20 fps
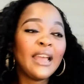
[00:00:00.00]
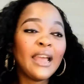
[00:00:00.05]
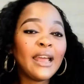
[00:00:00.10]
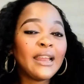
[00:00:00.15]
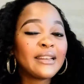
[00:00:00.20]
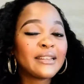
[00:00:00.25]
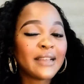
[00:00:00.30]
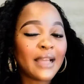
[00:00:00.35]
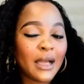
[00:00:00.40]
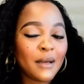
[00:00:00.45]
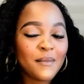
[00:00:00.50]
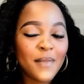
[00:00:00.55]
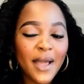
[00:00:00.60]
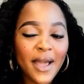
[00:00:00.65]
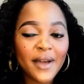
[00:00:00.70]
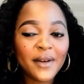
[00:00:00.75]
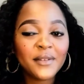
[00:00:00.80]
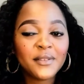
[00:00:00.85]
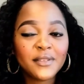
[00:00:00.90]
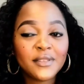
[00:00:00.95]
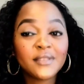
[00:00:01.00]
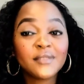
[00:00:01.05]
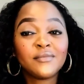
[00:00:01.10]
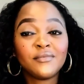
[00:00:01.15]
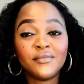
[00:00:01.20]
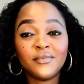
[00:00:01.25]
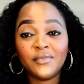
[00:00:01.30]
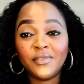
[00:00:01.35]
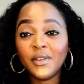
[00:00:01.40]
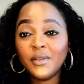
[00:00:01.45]
and come out
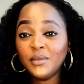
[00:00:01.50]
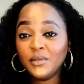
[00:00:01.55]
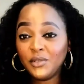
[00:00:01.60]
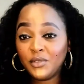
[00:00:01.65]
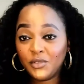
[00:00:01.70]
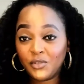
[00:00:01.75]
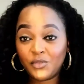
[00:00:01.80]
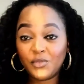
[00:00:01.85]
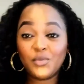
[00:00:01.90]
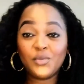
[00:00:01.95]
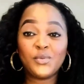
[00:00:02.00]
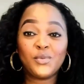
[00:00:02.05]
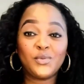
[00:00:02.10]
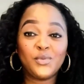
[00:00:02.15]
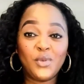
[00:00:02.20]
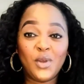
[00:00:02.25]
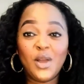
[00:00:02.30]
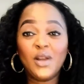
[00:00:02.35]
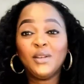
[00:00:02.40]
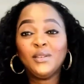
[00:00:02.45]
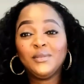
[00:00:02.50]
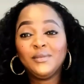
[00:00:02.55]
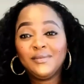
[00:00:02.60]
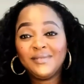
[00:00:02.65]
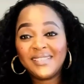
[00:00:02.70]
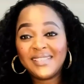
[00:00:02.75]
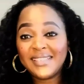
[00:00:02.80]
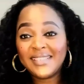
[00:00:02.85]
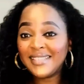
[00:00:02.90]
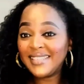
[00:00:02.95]
very strong,
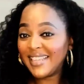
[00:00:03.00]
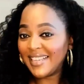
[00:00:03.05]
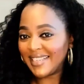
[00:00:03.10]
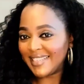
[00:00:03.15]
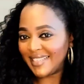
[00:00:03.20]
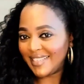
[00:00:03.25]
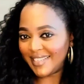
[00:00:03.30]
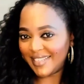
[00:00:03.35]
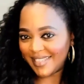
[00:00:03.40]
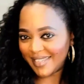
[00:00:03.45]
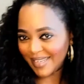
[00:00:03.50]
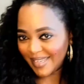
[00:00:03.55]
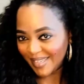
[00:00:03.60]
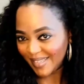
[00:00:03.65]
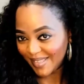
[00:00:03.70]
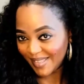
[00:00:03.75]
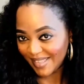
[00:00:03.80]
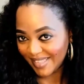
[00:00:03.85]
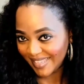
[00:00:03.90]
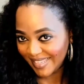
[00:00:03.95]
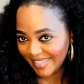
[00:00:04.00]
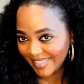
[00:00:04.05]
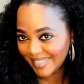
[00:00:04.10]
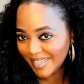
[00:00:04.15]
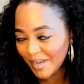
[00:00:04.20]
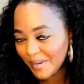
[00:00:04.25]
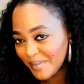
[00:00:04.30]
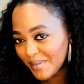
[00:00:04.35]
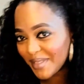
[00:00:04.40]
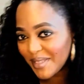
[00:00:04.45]
sexy and healthy
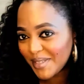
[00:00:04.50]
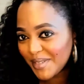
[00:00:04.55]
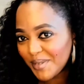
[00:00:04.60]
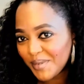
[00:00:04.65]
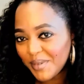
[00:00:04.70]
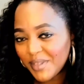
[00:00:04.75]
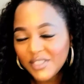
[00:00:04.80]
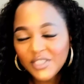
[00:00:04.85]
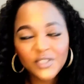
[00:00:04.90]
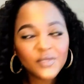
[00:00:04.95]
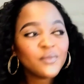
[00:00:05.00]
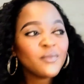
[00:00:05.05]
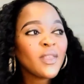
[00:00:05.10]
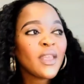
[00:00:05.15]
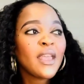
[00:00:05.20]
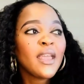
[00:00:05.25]
type of situation.